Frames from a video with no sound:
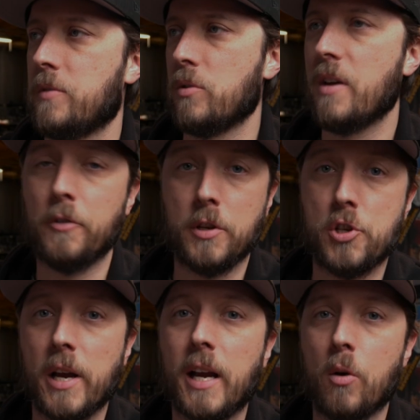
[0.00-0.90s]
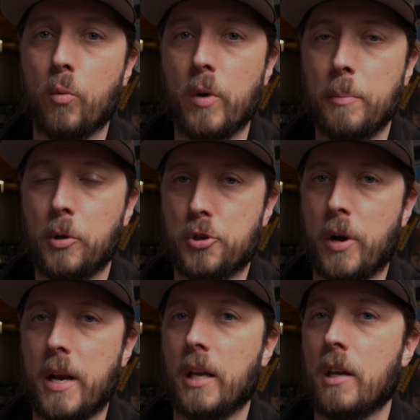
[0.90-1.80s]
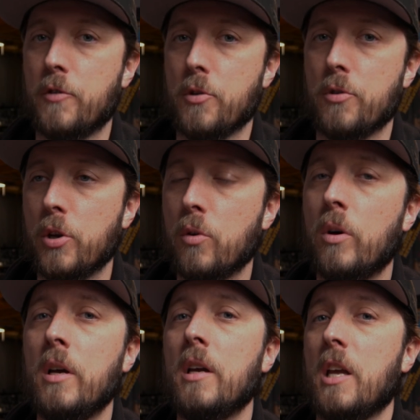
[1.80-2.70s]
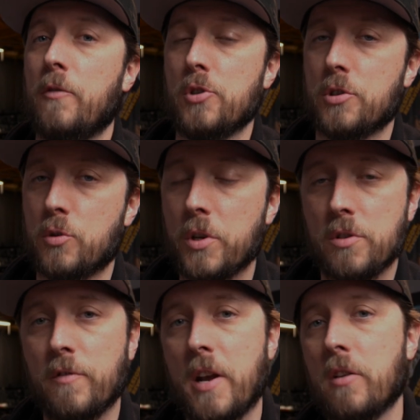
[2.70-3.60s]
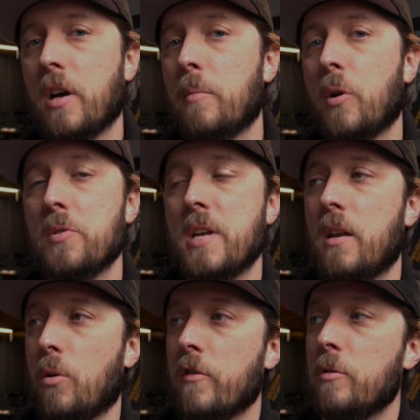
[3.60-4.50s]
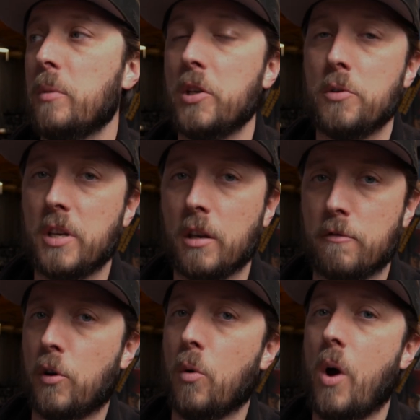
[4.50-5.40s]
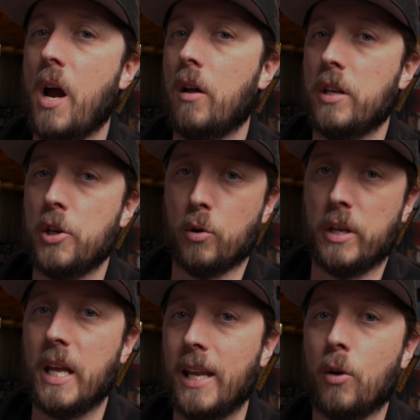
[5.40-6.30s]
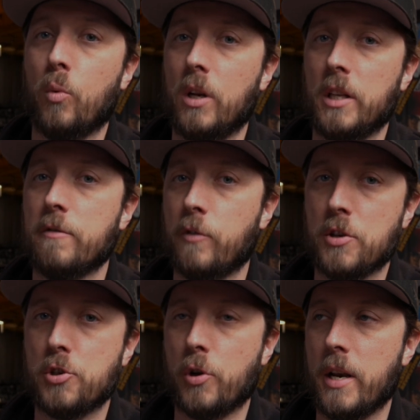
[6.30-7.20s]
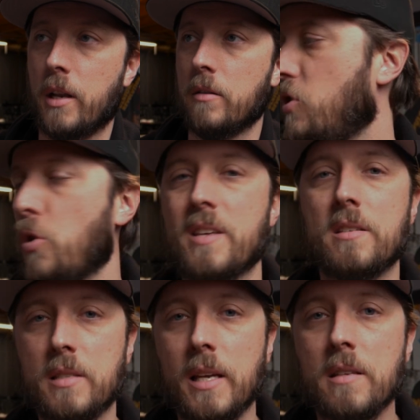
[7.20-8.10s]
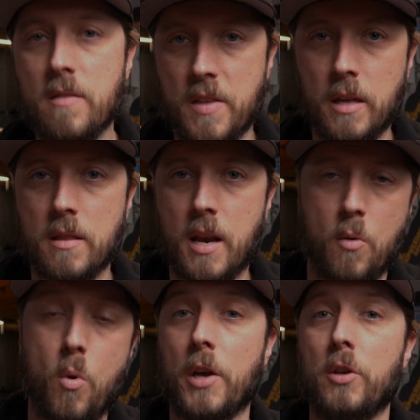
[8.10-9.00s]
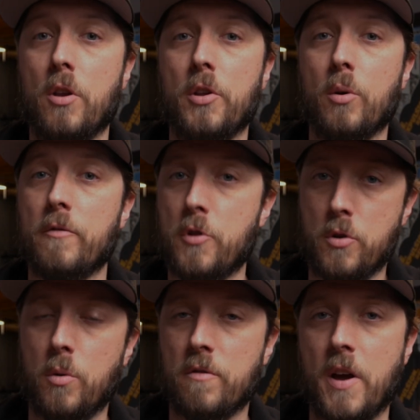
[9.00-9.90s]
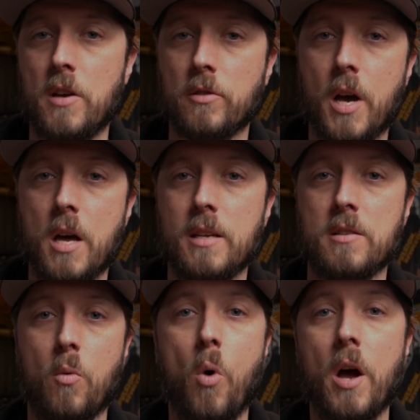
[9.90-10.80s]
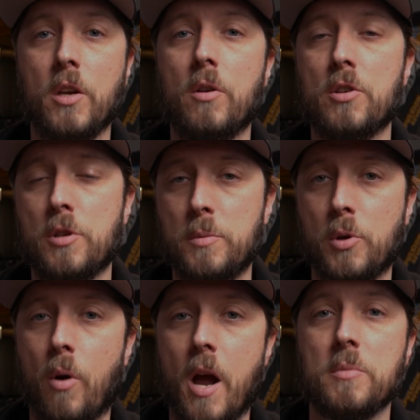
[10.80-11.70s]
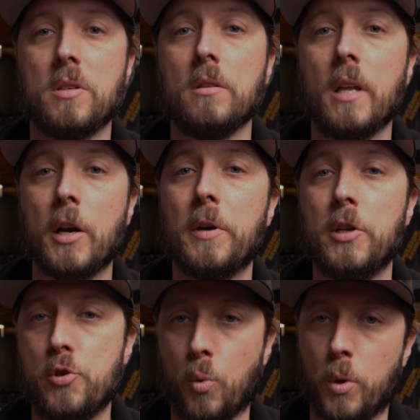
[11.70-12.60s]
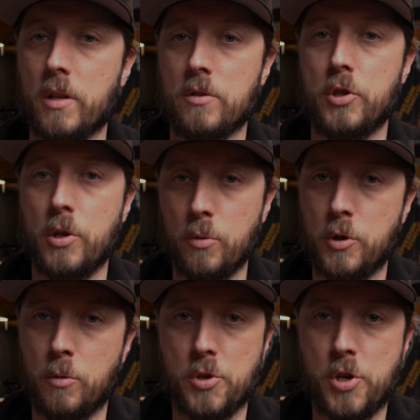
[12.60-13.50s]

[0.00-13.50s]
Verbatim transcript: So definitely check out Ripple Training if you're new, if you just switched to Final Cut Pro X, or if you've been using it for a while and you're getting really frustrated. So the sixth thing that I want you to do if you're new to Final Cut is I want you to subscribe to Larry Jordan's YouTube